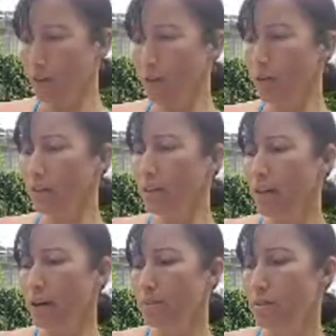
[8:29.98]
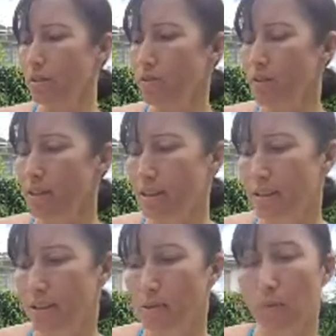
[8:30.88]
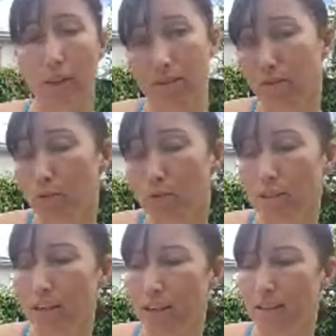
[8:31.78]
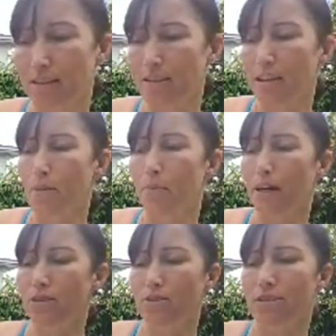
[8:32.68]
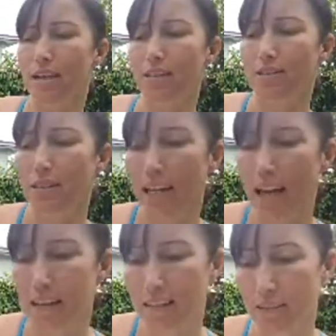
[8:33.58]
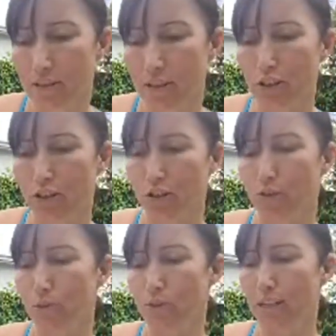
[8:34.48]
earthing calms the nervous system. Within 4 seconds, muscles start to relax and return to normal